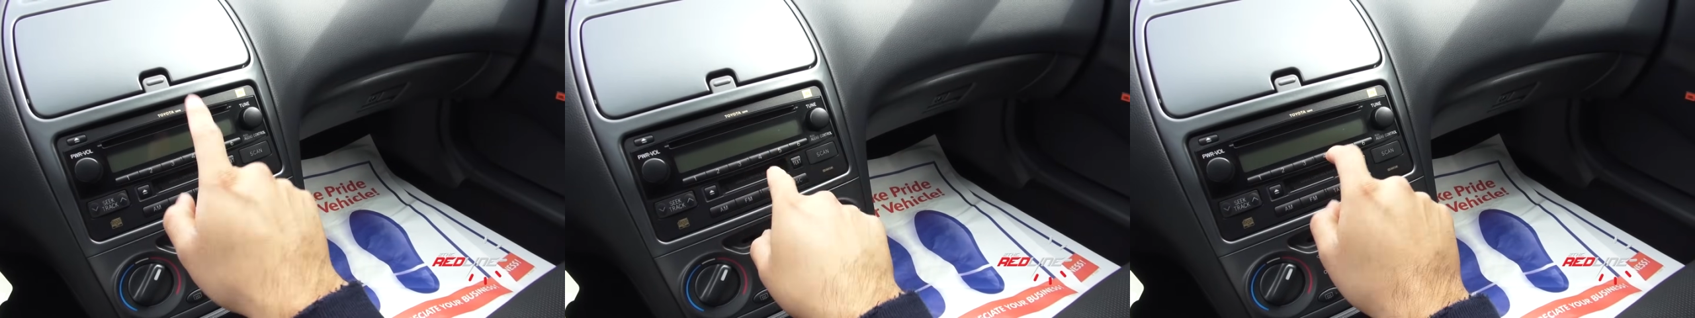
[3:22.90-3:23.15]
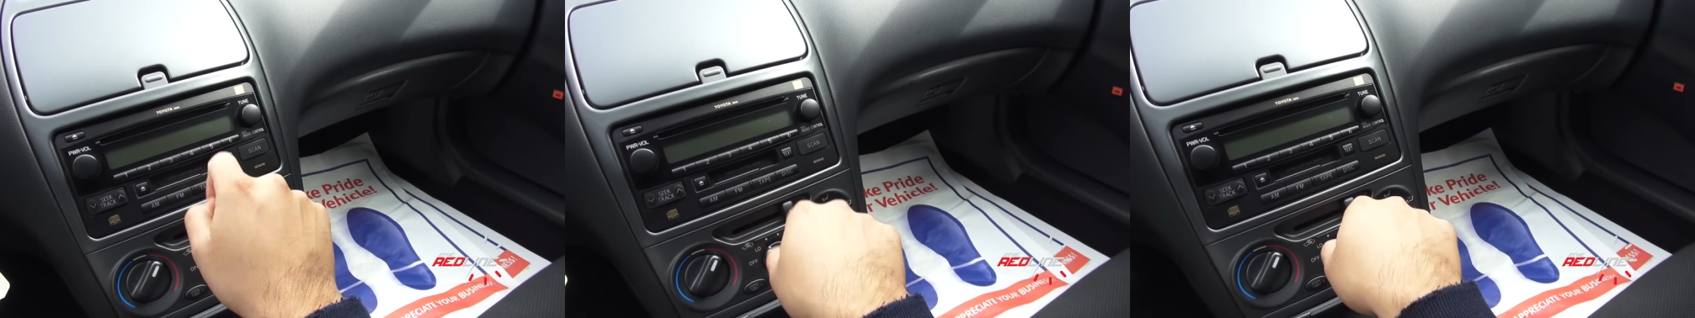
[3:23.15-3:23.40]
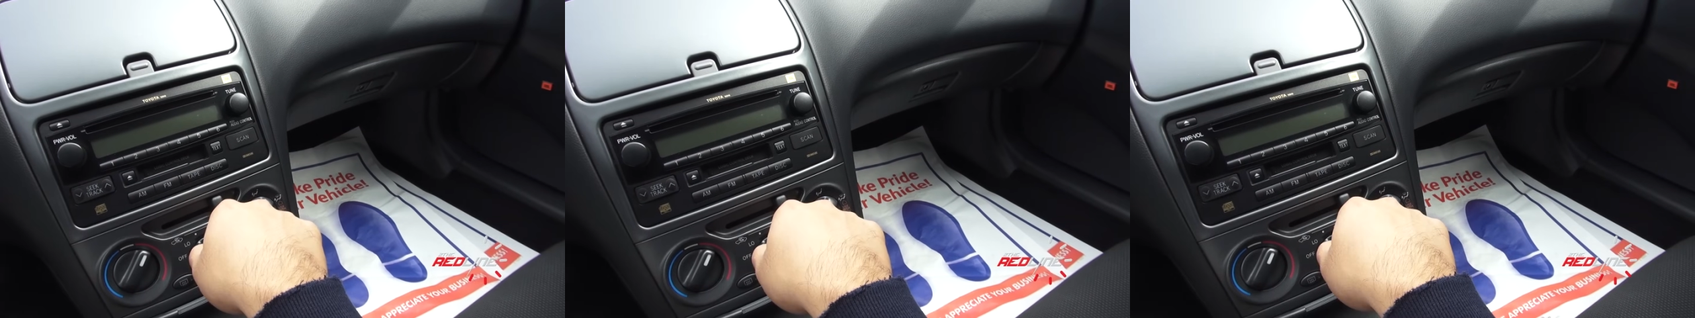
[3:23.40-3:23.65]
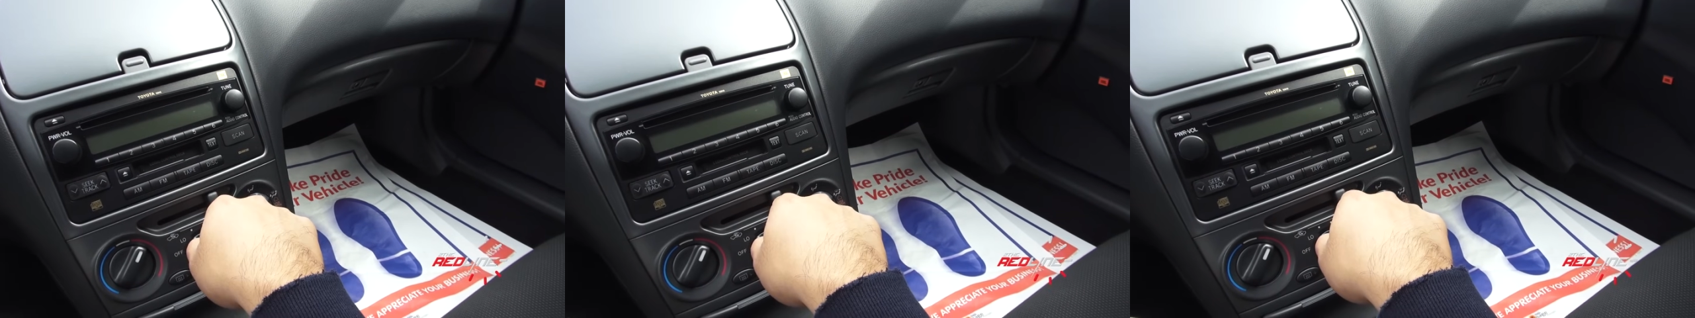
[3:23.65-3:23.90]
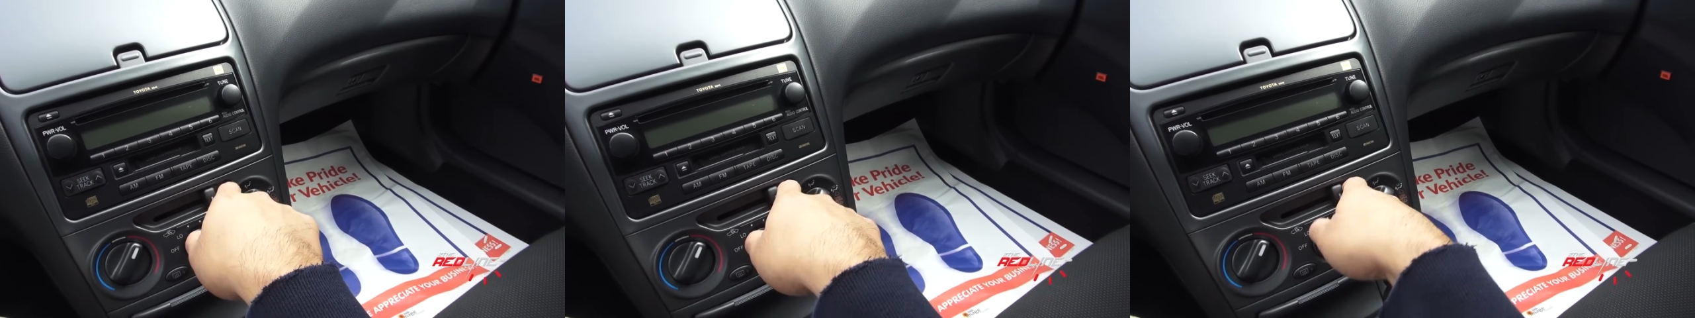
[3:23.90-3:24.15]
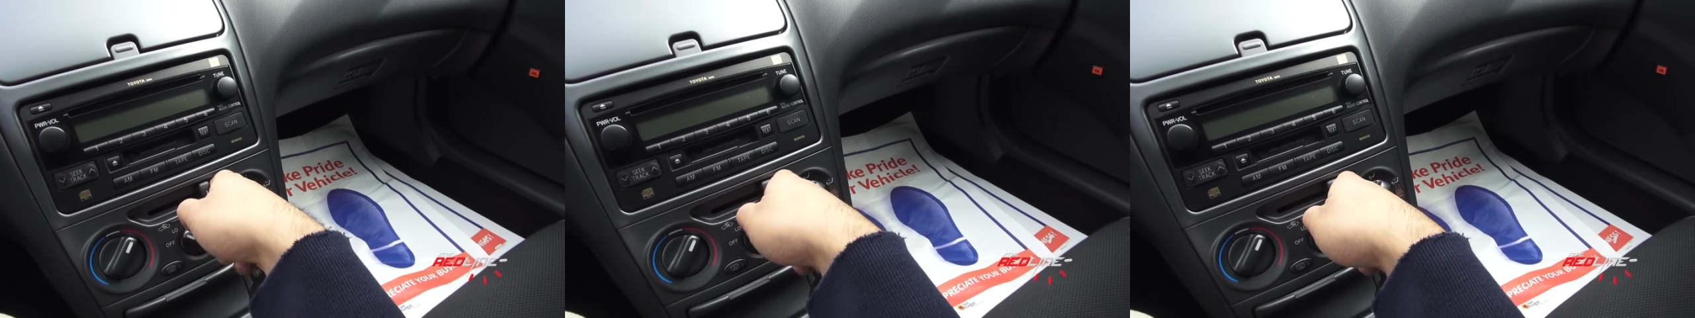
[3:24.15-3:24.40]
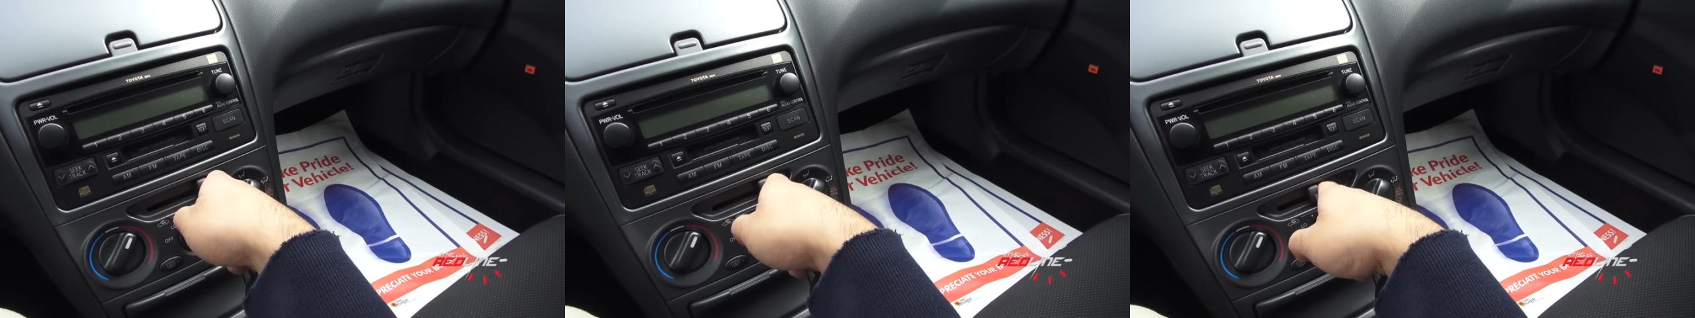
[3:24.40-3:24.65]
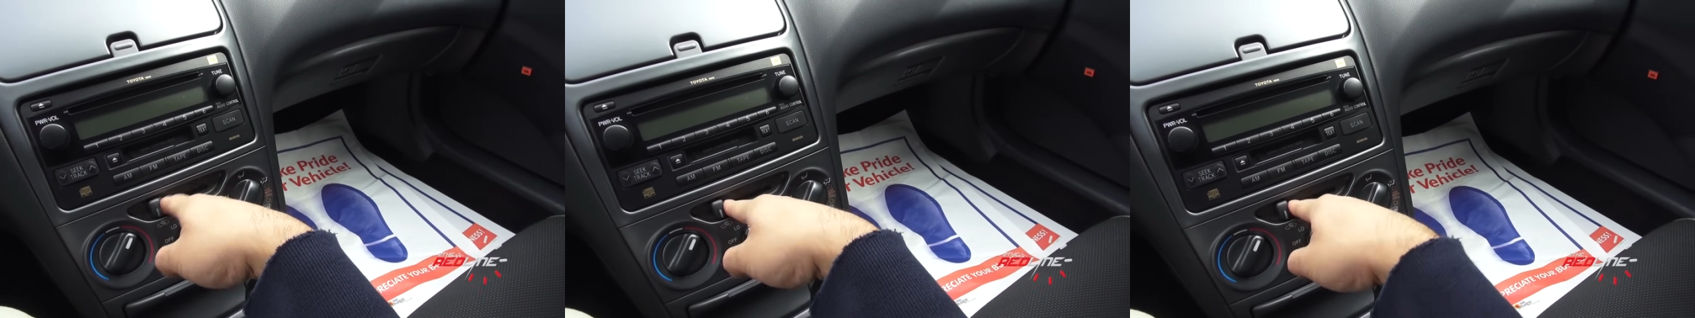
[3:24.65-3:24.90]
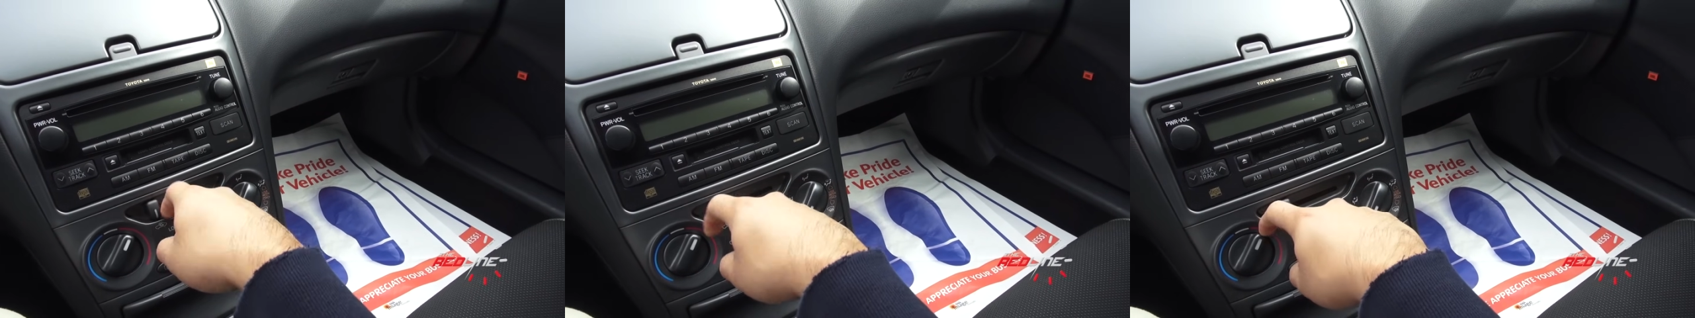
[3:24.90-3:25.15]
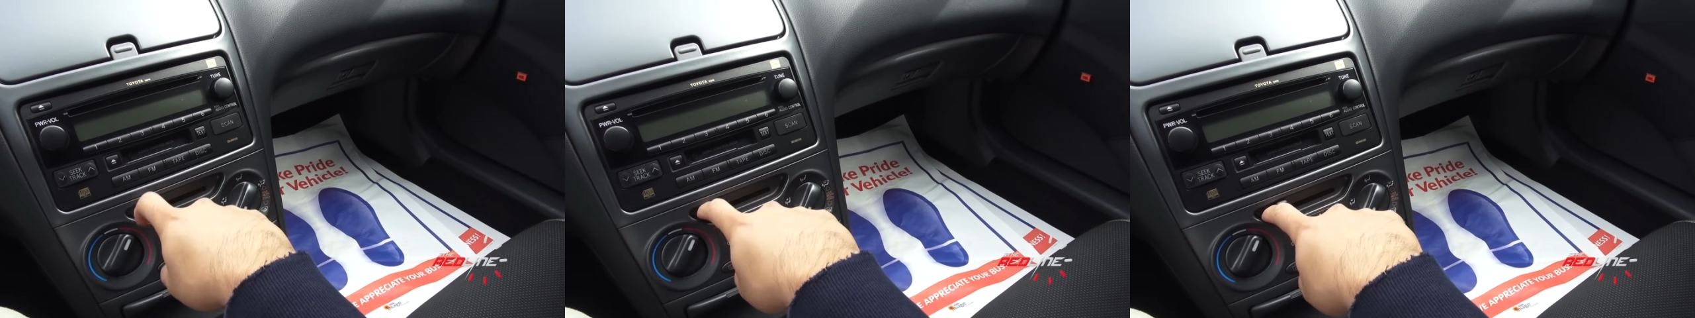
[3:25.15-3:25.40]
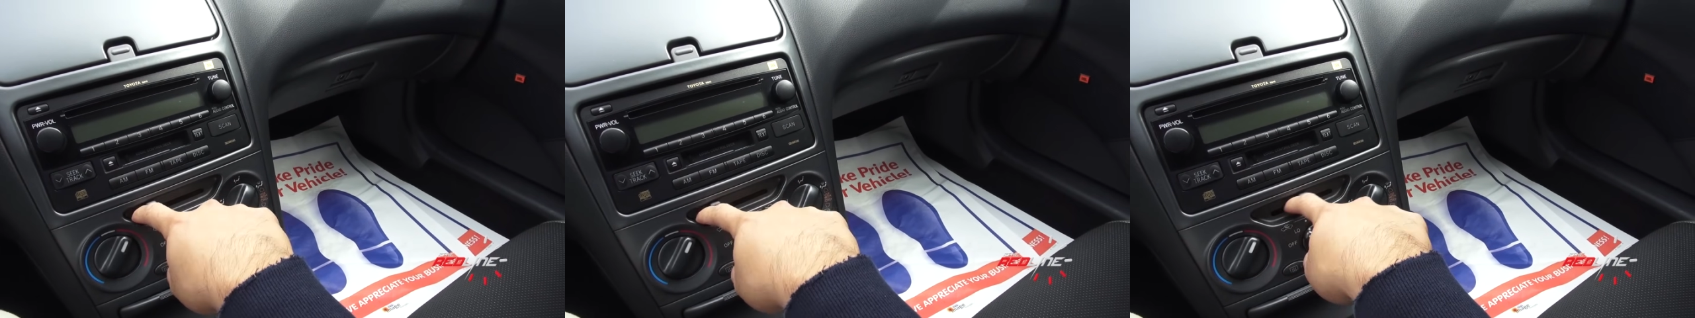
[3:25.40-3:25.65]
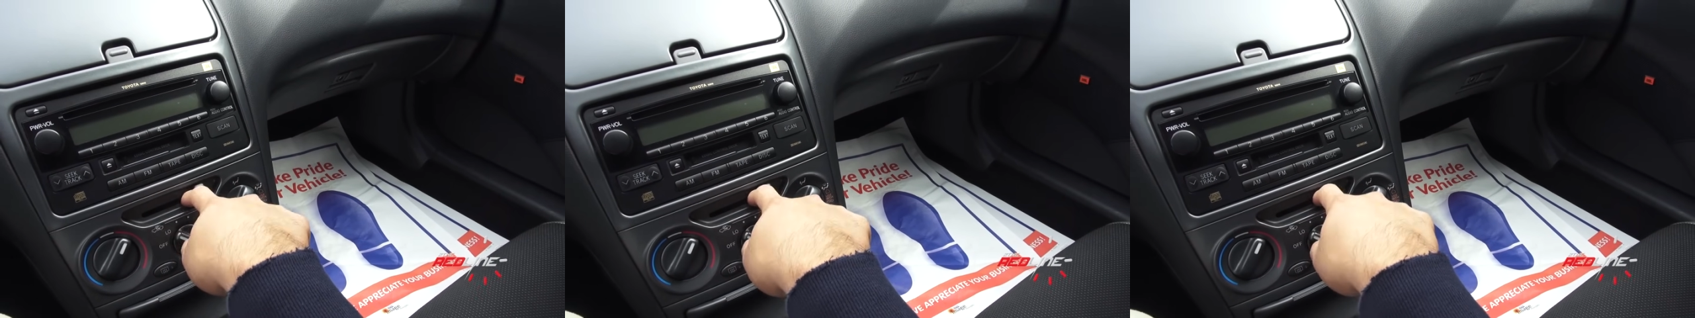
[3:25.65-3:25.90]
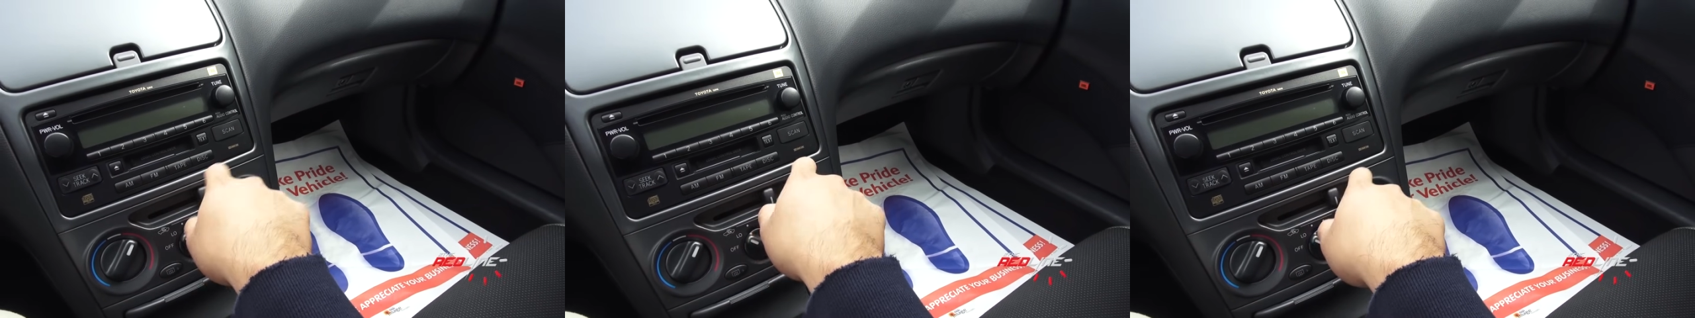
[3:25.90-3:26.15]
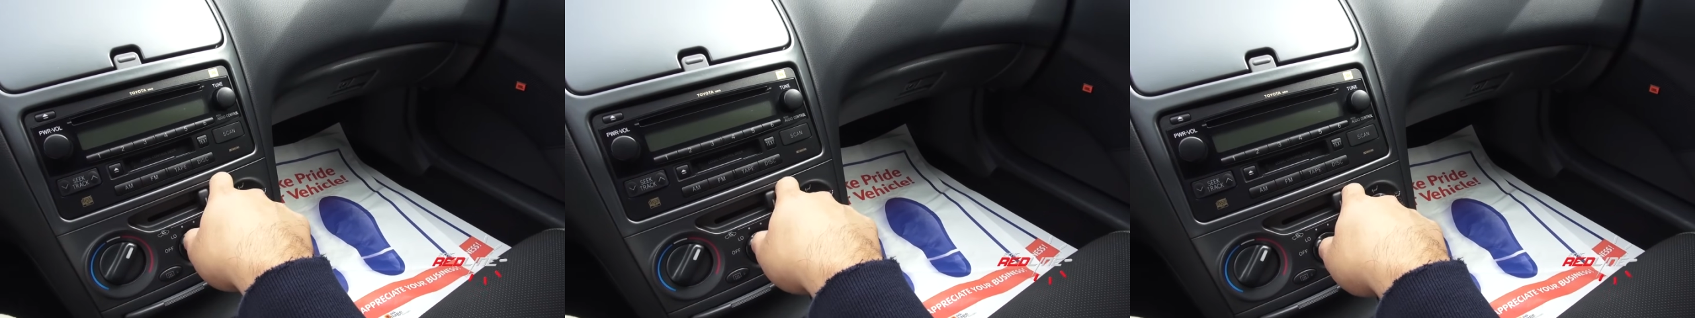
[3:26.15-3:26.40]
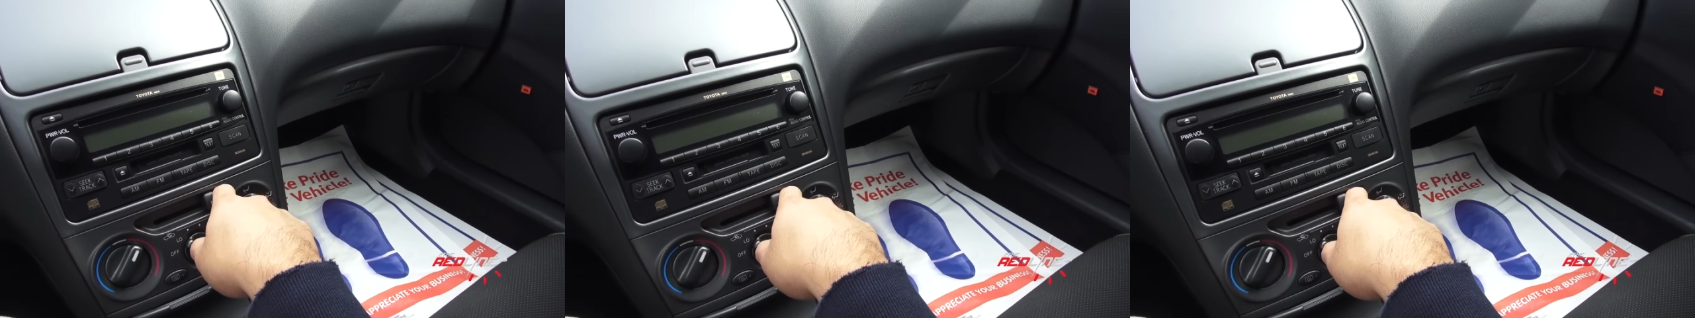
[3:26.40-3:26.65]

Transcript: Nobody's mouth can be seen.